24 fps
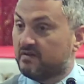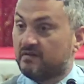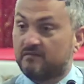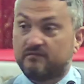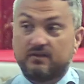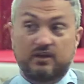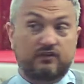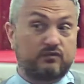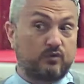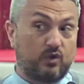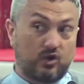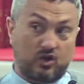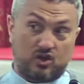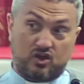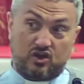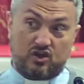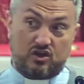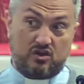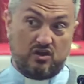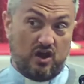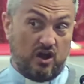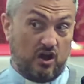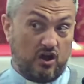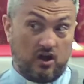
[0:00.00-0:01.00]
That's what
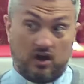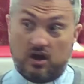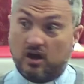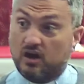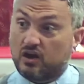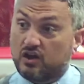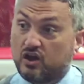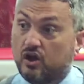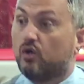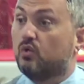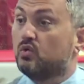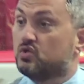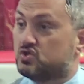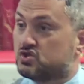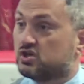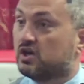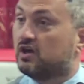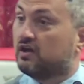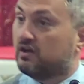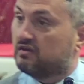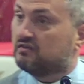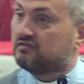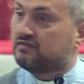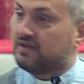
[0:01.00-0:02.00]
our, our
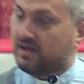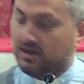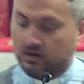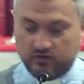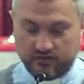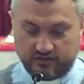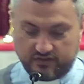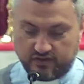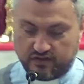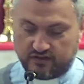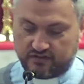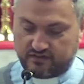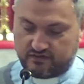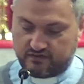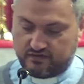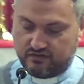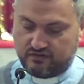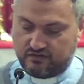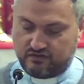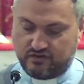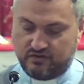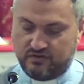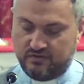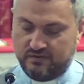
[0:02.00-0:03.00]
culture tells us to
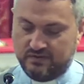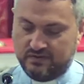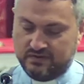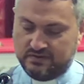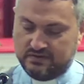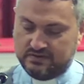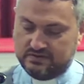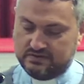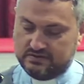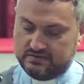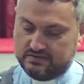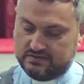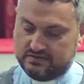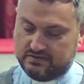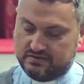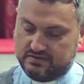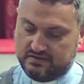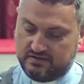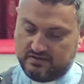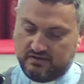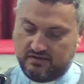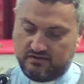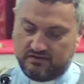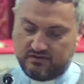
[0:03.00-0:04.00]
do.
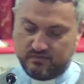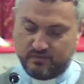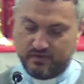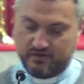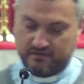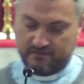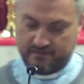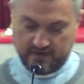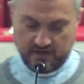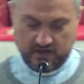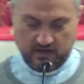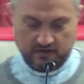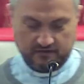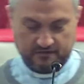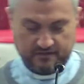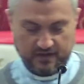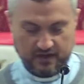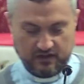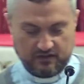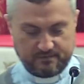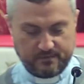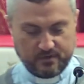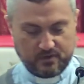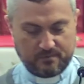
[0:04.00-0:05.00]
So we fill our
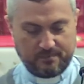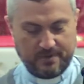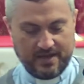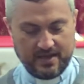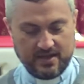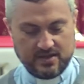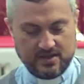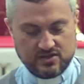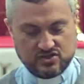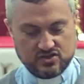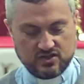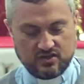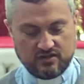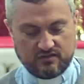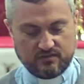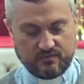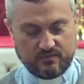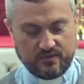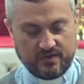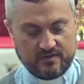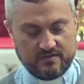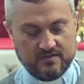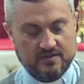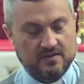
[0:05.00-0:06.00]
Facebook pages
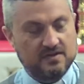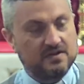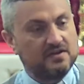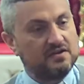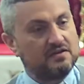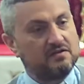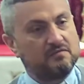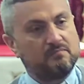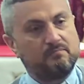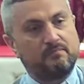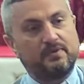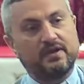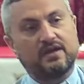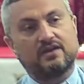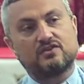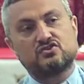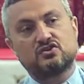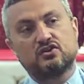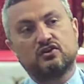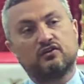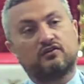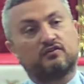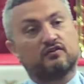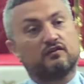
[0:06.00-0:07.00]
with
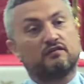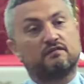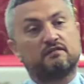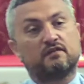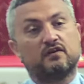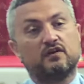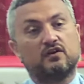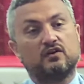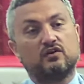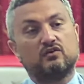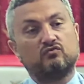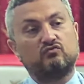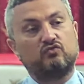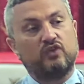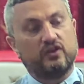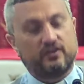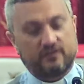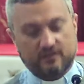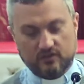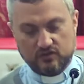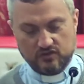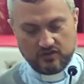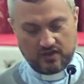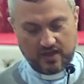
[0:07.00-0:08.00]
pictures of
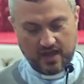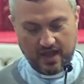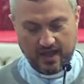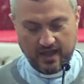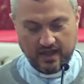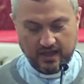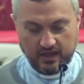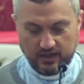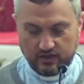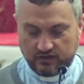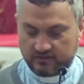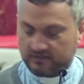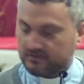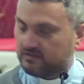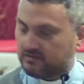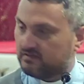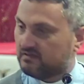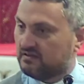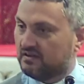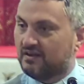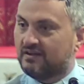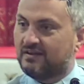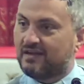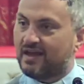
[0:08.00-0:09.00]
risen cakes,
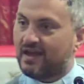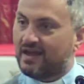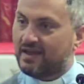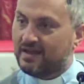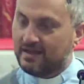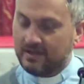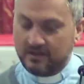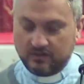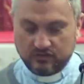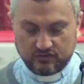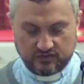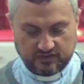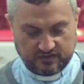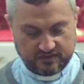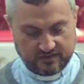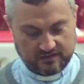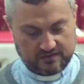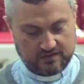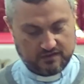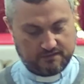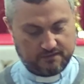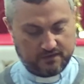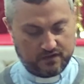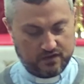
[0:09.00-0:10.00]
gained
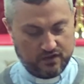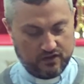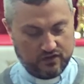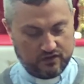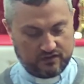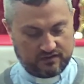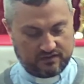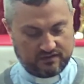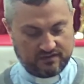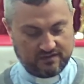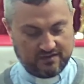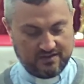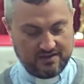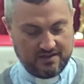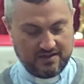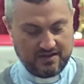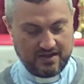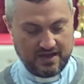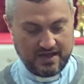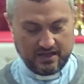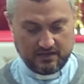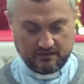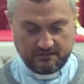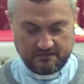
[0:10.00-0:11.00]
certificates,
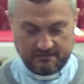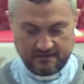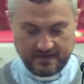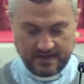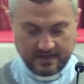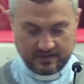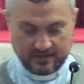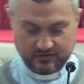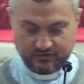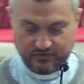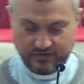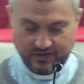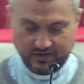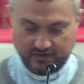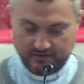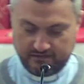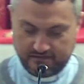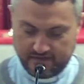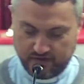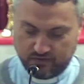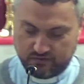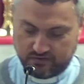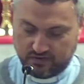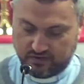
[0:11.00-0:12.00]
and flattering
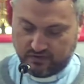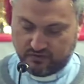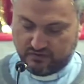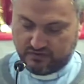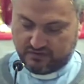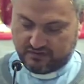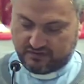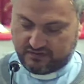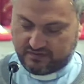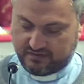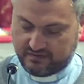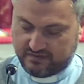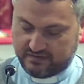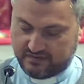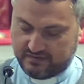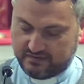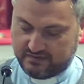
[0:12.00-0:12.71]
photos.